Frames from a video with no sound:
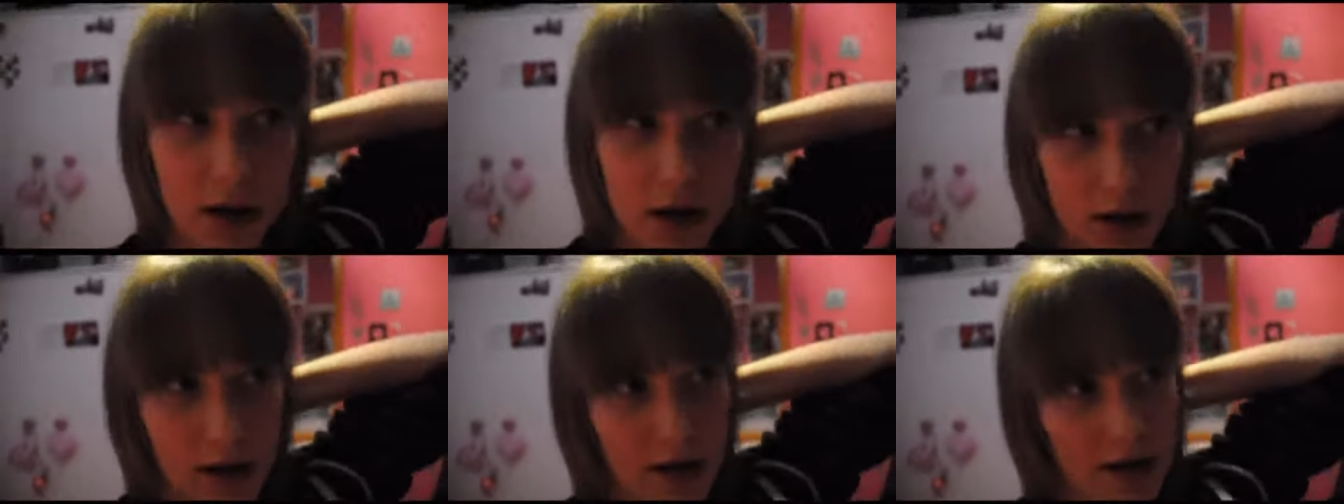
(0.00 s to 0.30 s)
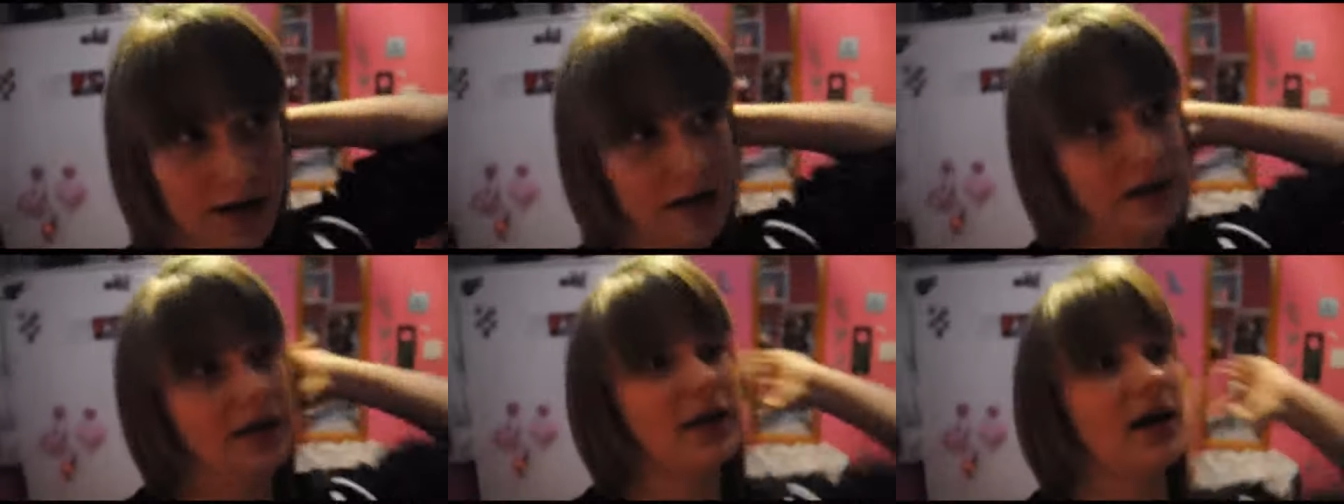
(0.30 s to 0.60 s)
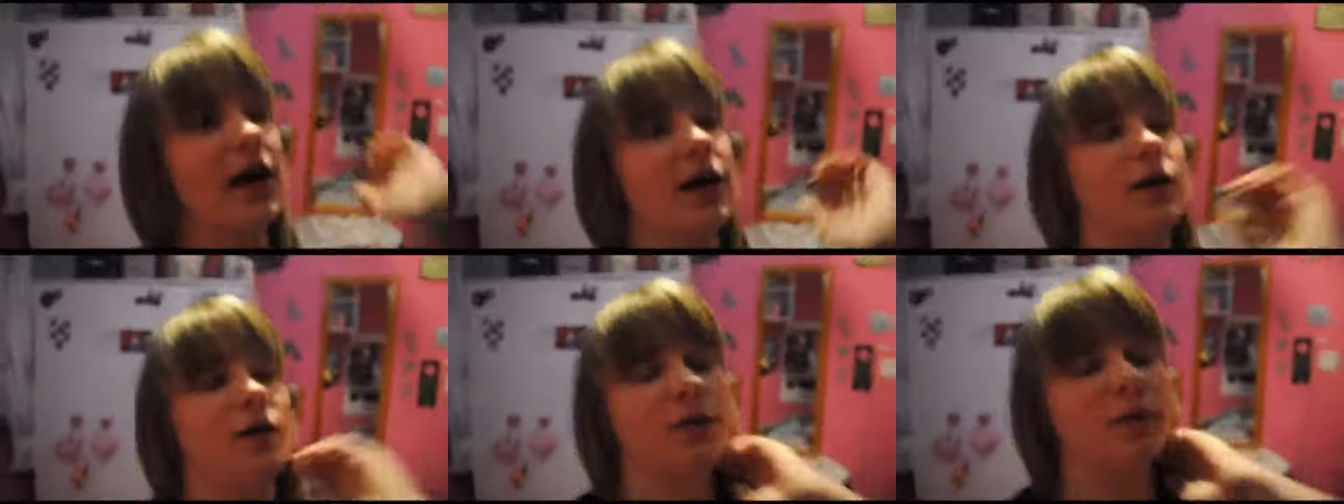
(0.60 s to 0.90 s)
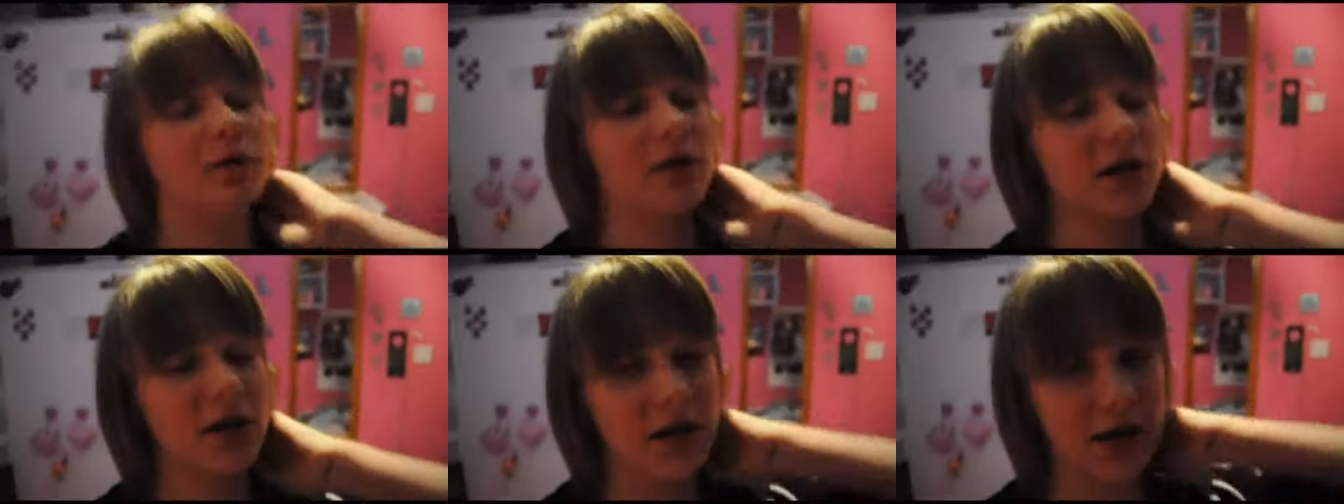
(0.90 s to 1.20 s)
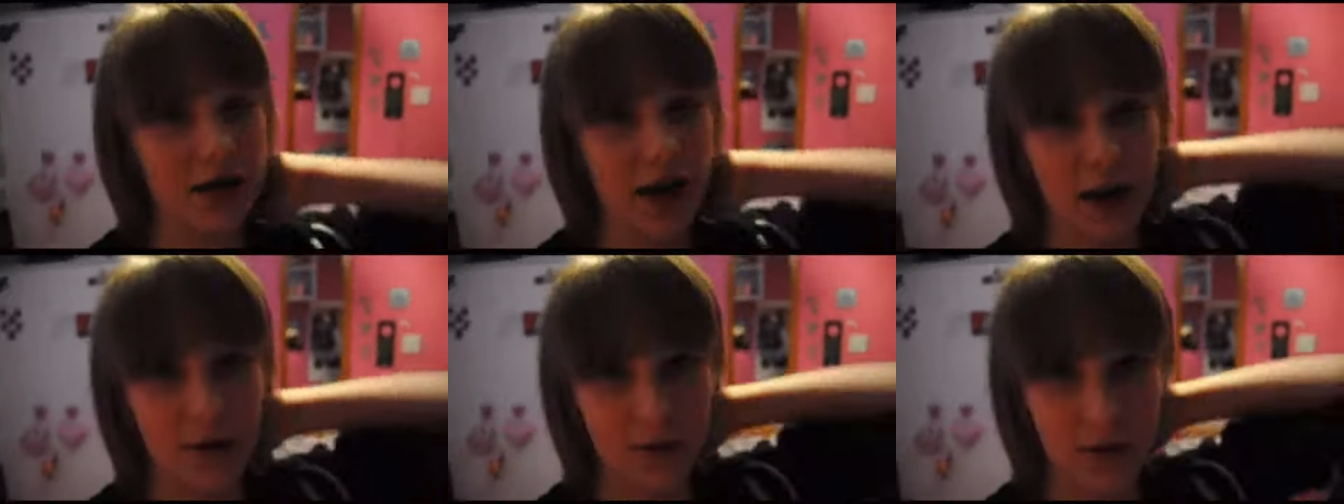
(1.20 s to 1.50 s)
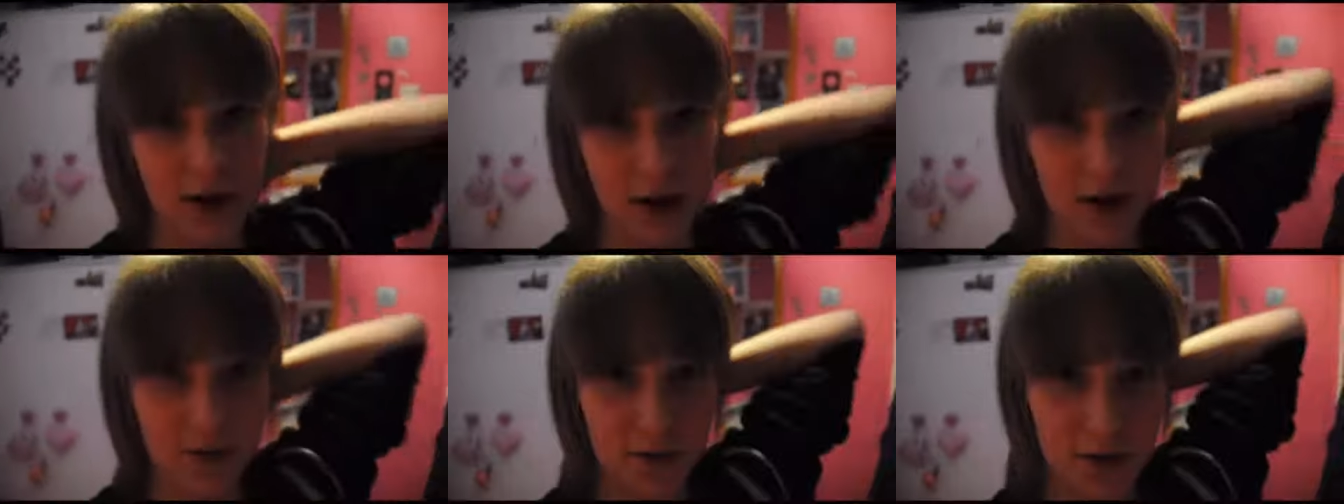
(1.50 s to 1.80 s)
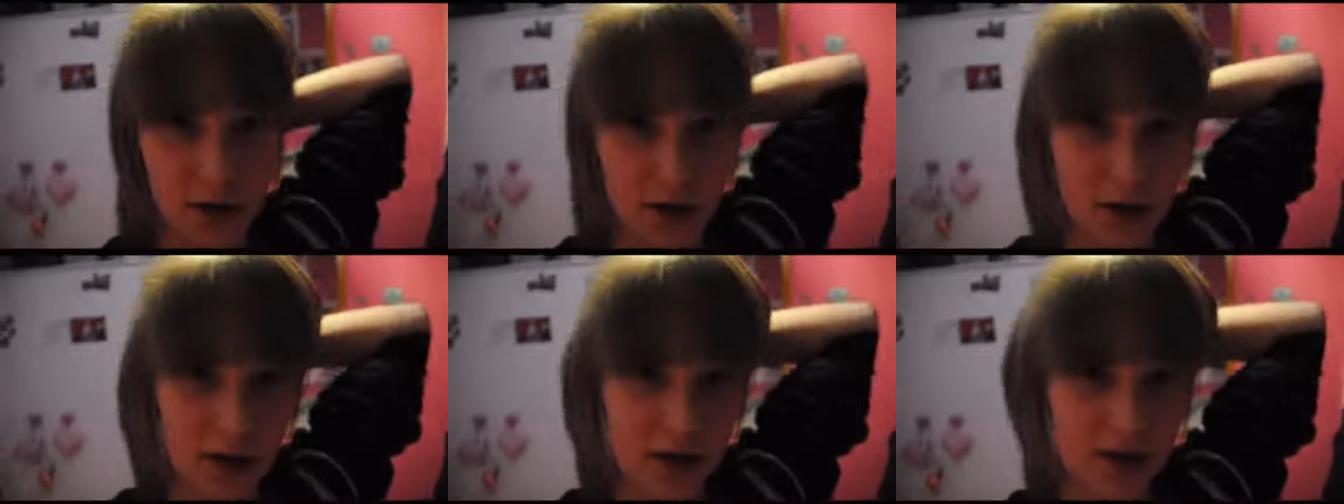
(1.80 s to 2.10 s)
like Godiva, up to Godiva Days
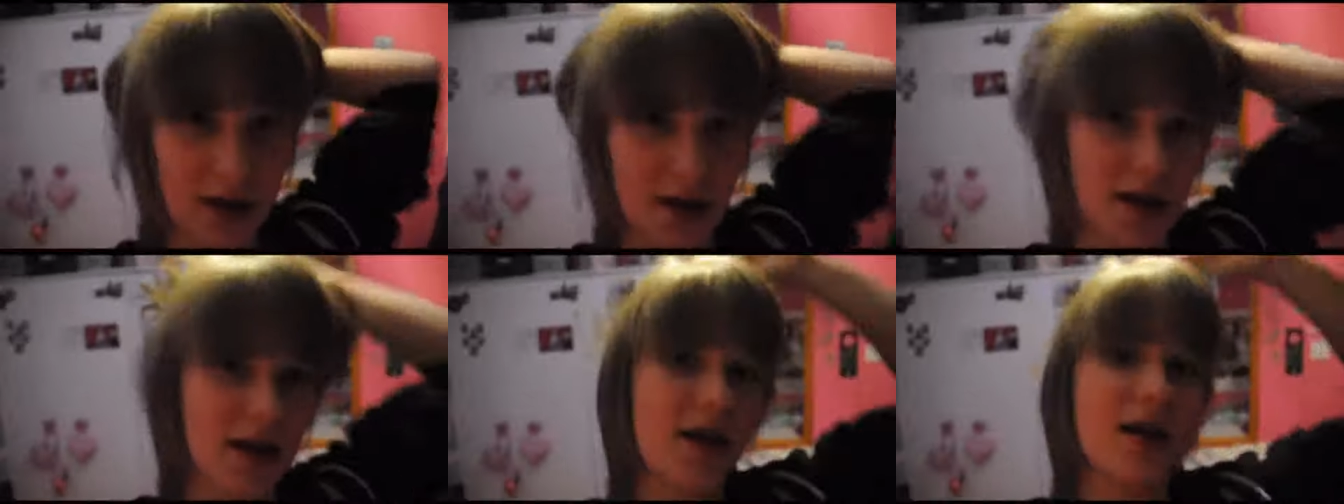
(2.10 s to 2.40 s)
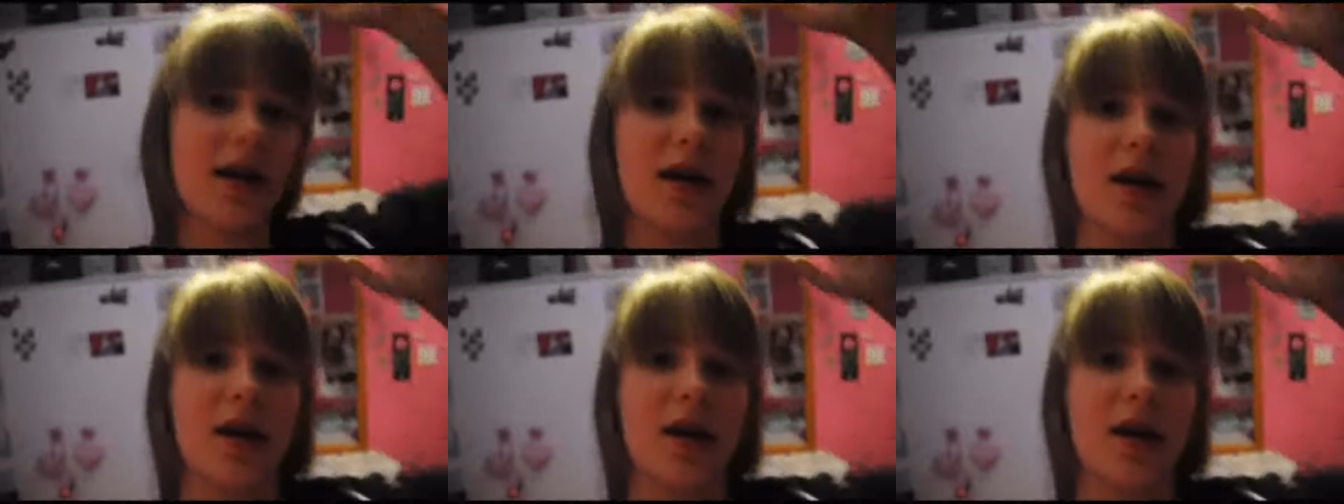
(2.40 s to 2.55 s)
videos that